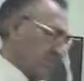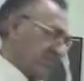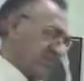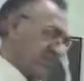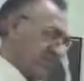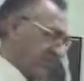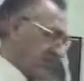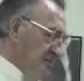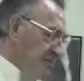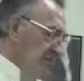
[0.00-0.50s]

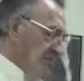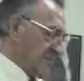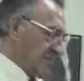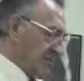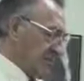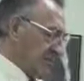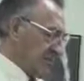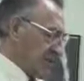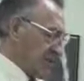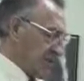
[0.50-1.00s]
People just
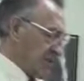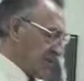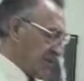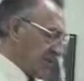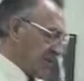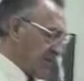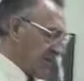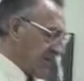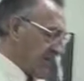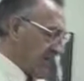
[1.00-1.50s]
don't want to
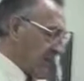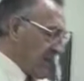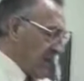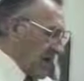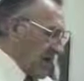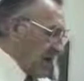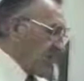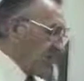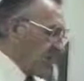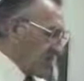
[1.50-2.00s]
accept
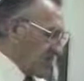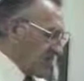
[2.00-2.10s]
it. it